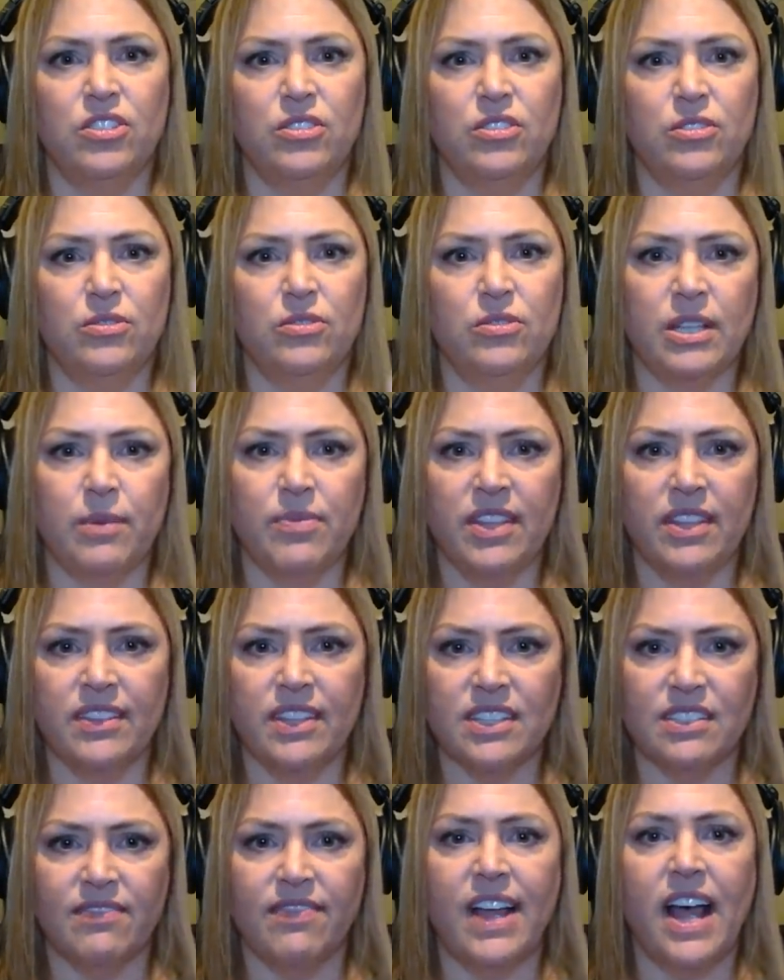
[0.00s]
to something
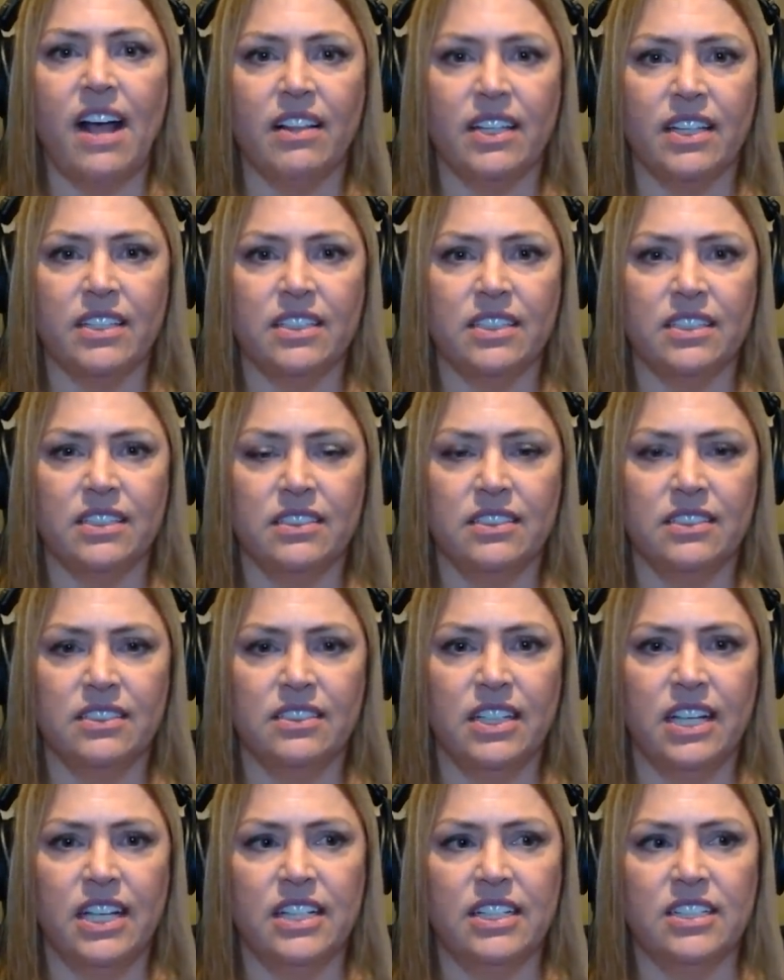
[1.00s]
that's valid
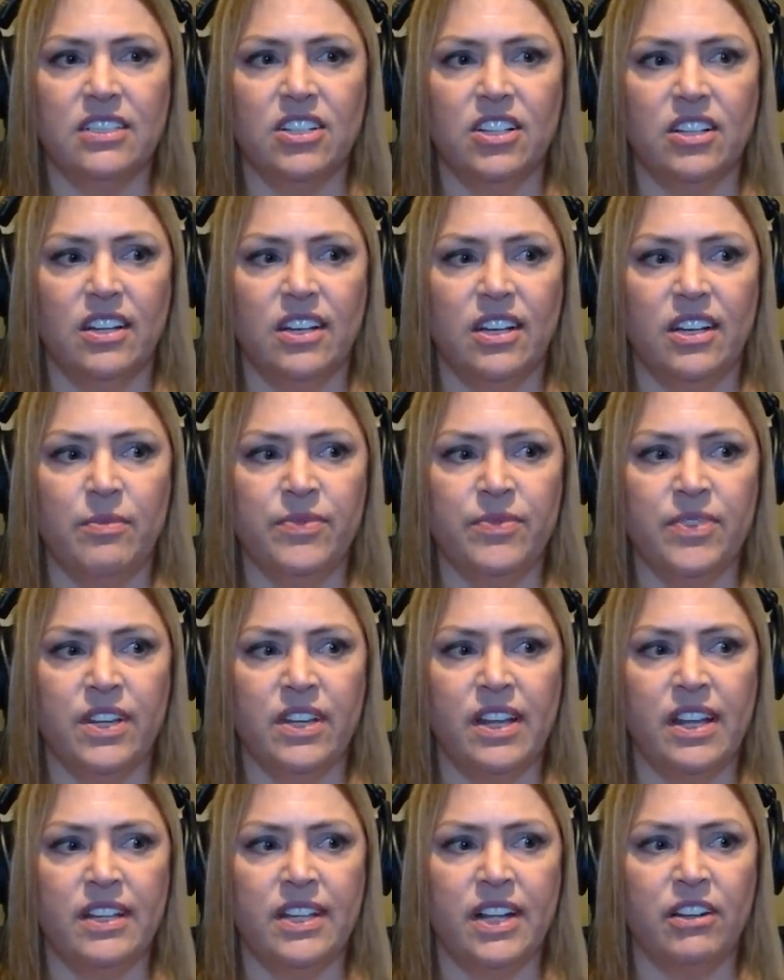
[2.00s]
and it, um,
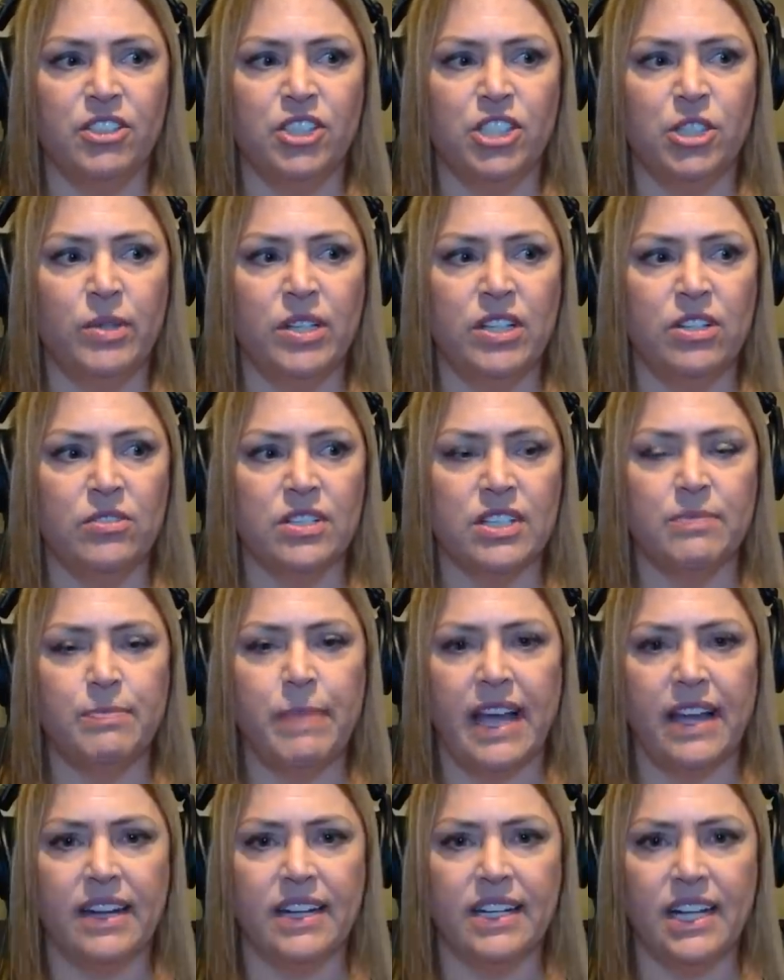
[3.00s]
the analogy we use is
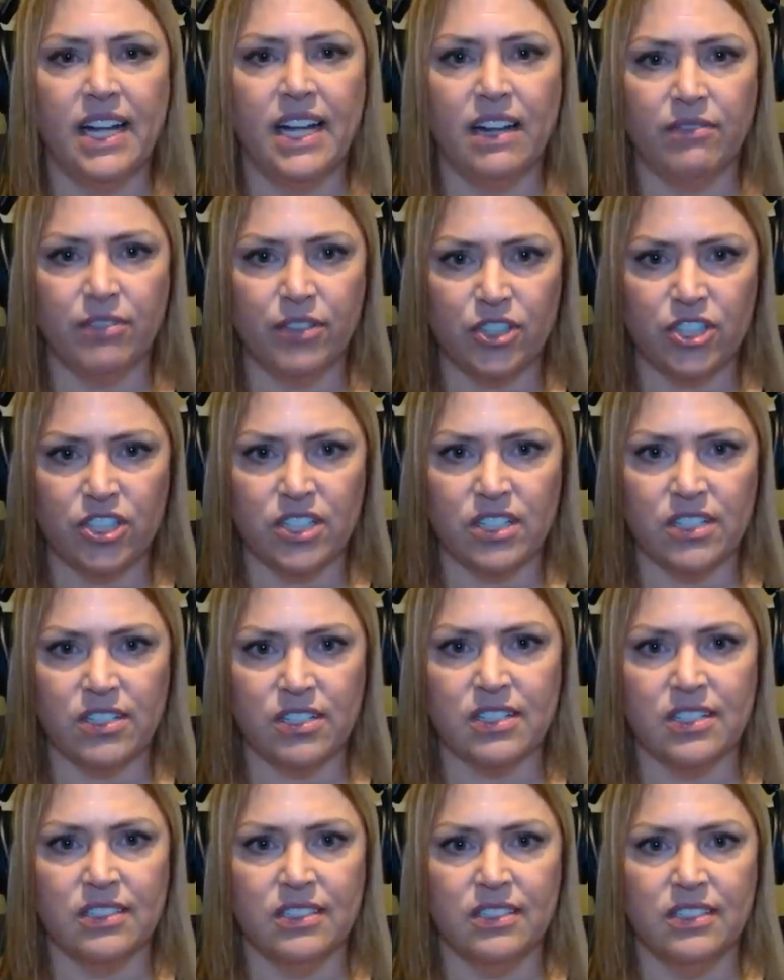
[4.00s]
batting
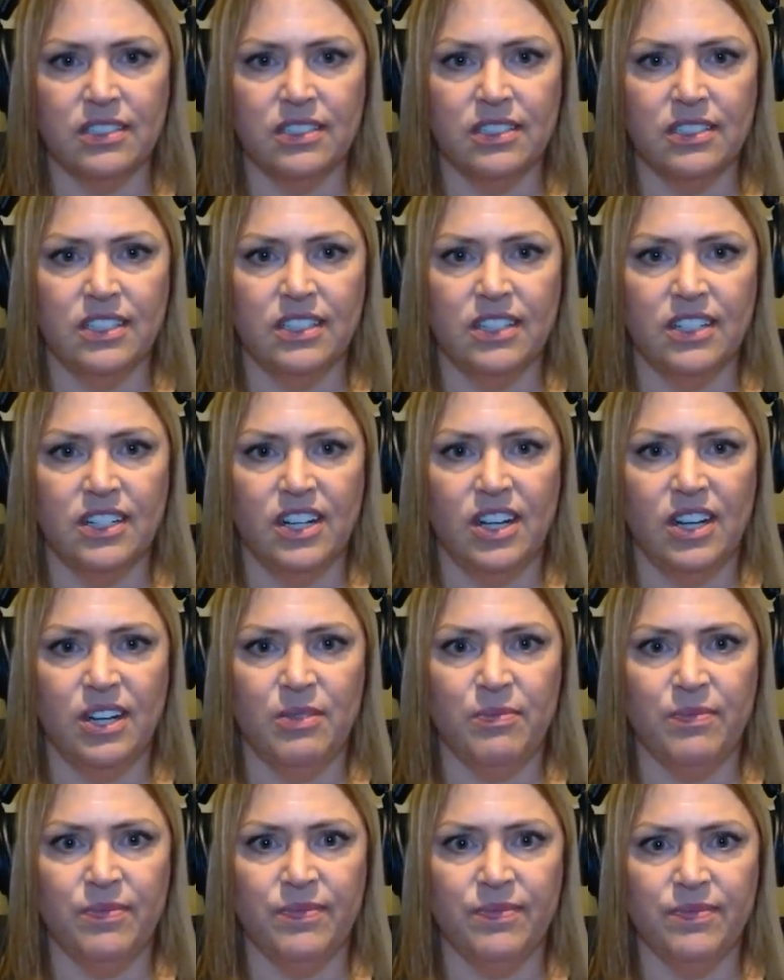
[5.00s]
averages.
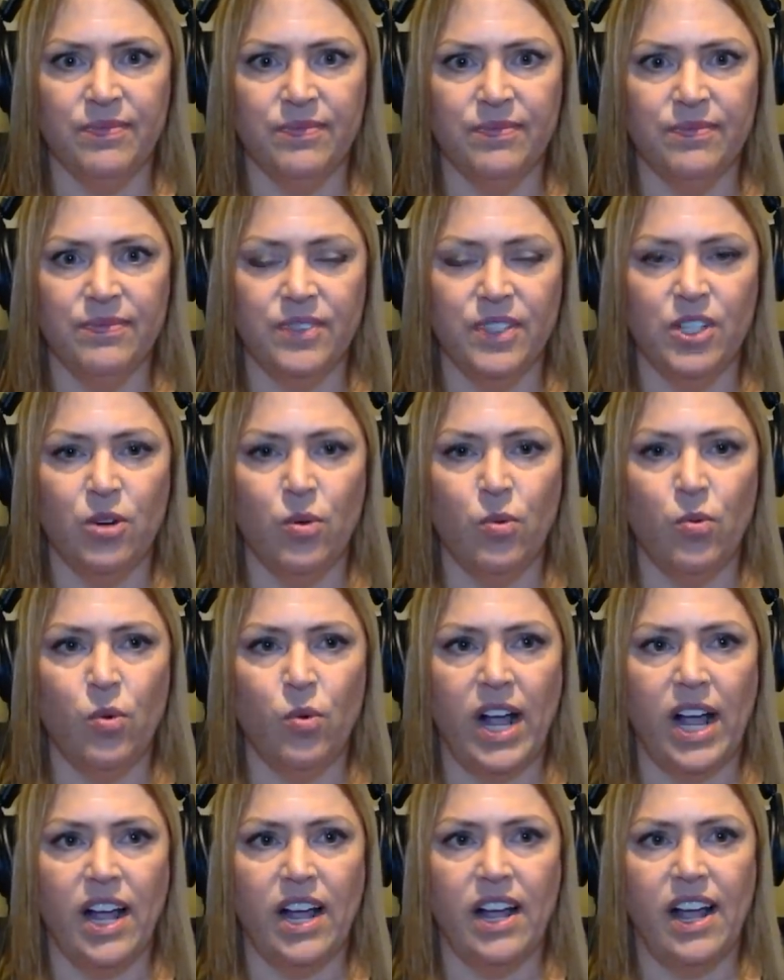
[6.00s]
Um, you
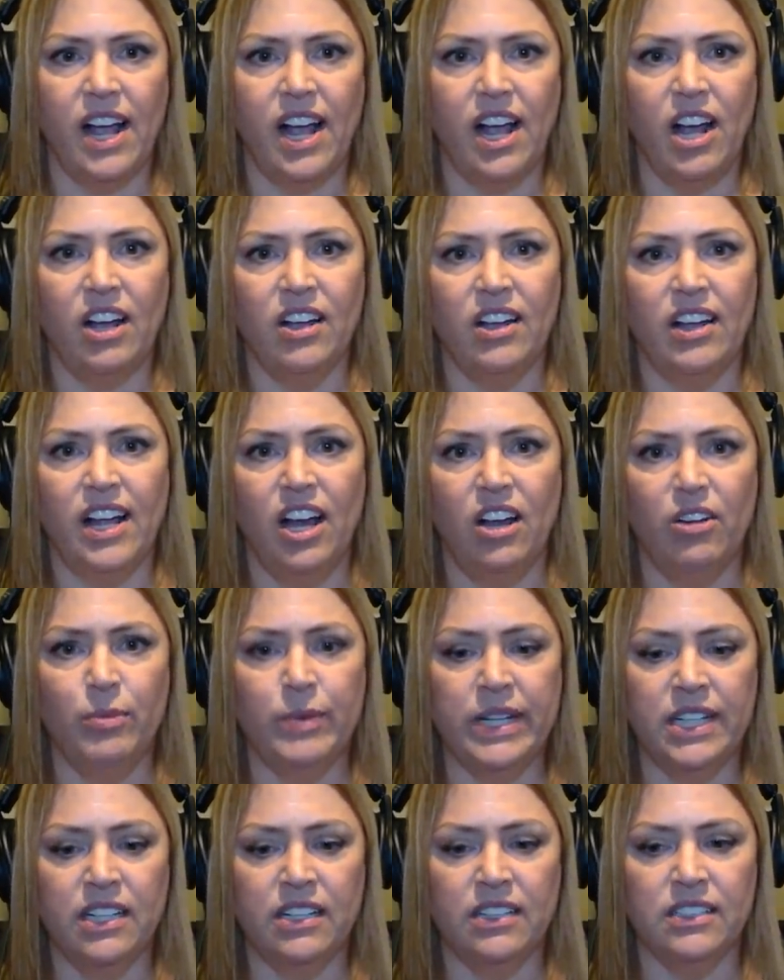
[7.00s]
know, h- how
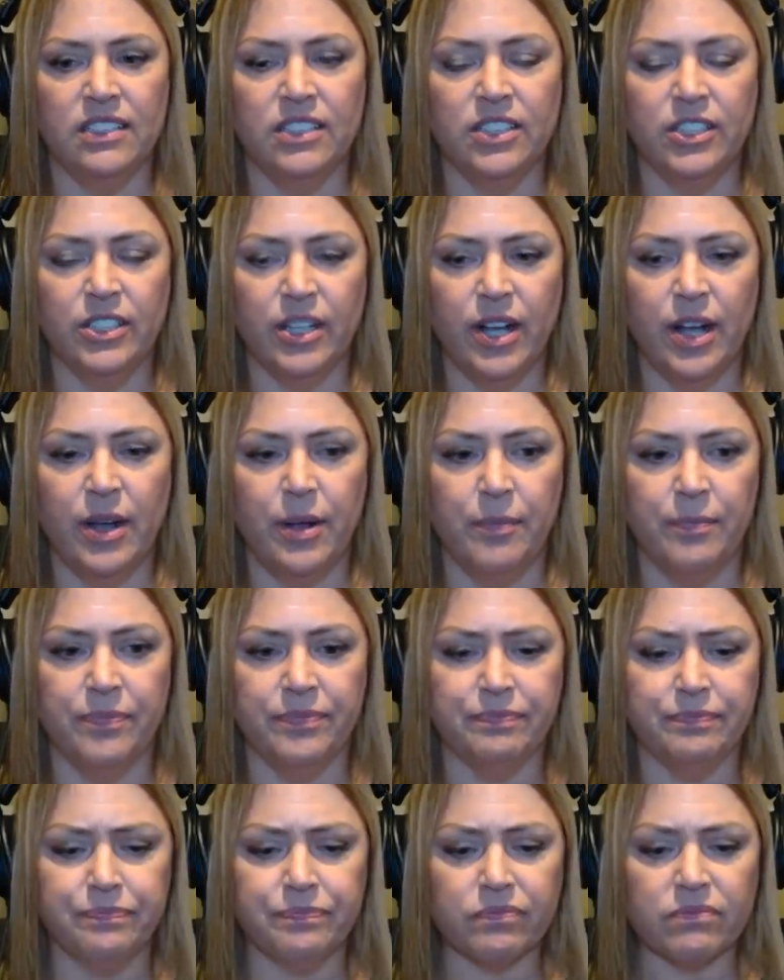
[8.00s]
many
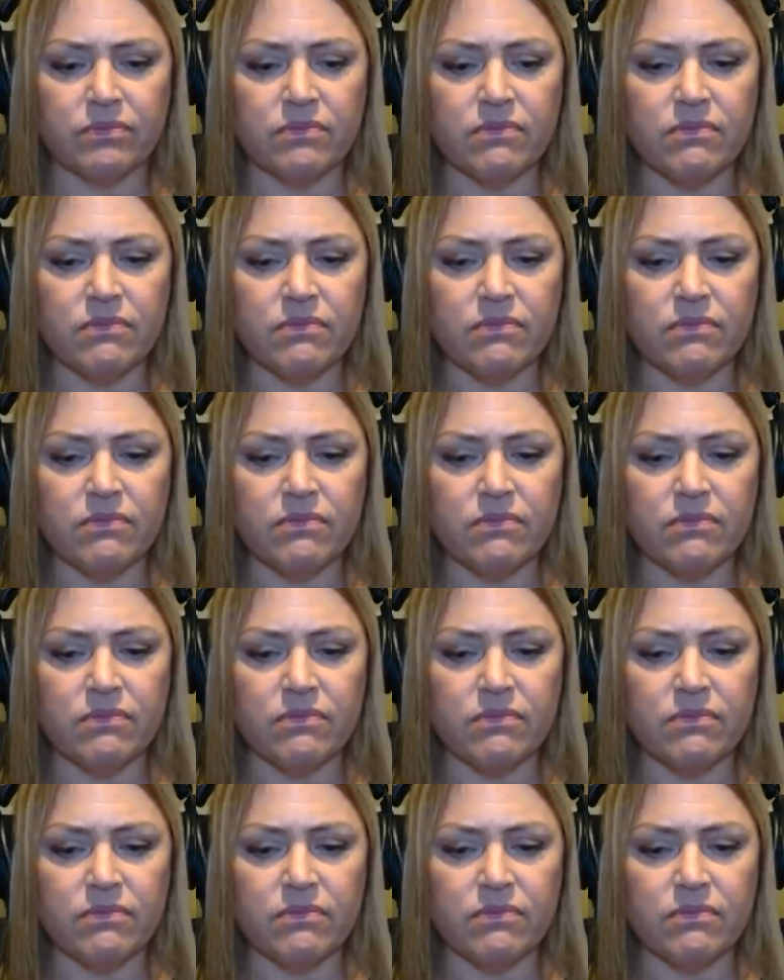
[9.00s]
um,